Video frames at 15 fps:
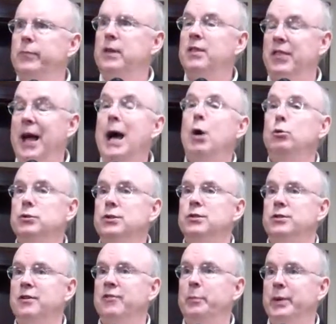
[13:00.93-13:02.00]

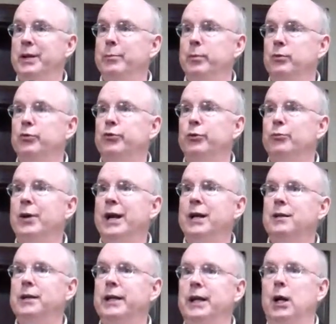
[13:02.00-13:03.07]
thousands of people
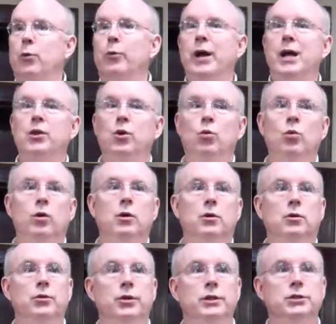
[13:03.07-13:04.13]
directly around the
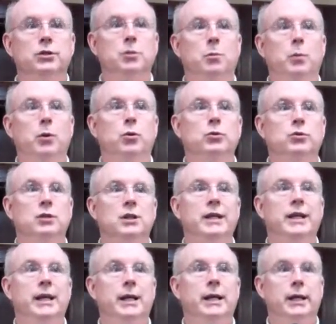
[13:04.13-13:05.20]
world,
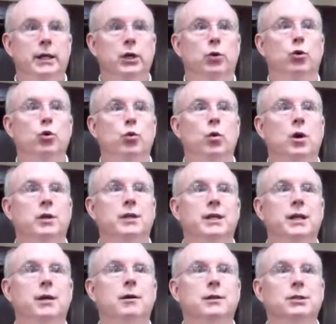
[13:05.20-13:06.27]
supposedly, who are
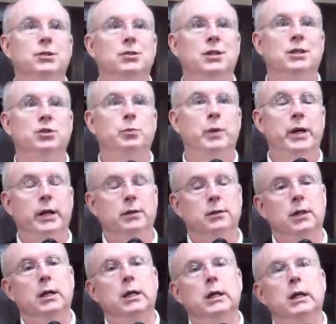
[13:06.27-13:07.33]
terrorist
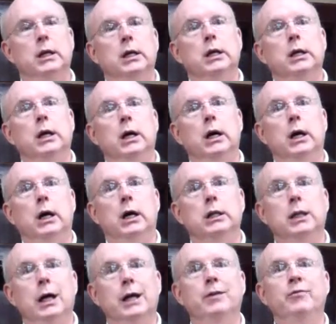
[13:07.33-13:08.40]
suspects. A
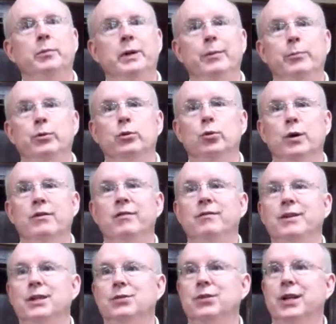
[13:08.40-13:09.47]
lot of people who have
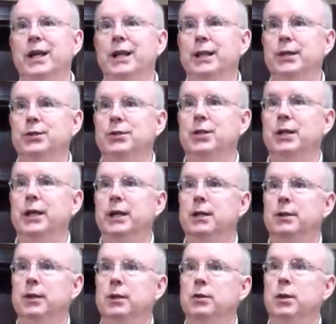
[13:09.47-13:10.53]
investigated this
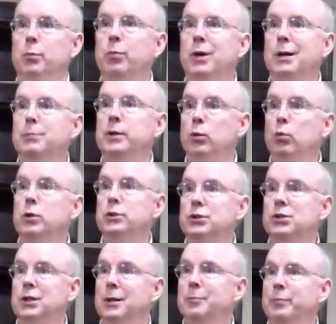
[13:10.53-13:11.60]
think that there probably were
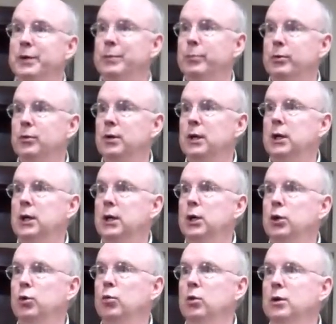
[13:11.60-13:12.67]
some people
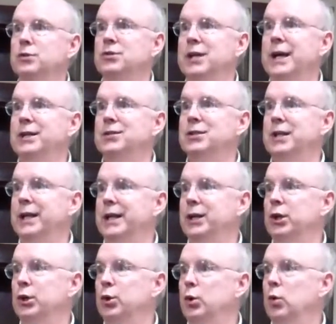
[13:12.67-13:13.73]
who were
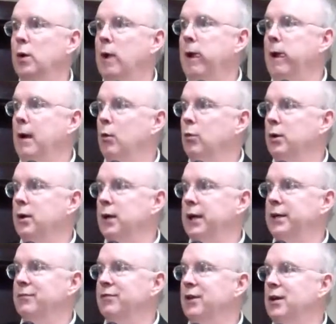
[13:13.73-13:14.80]
assassinated who were
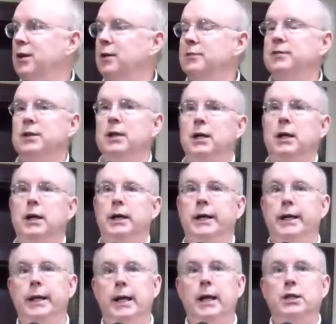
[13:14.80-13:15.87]
involved
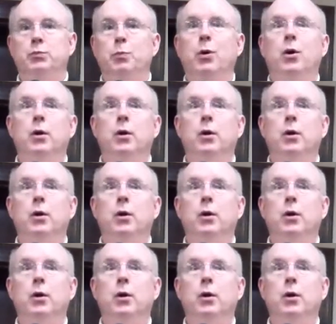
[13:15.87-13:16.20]
as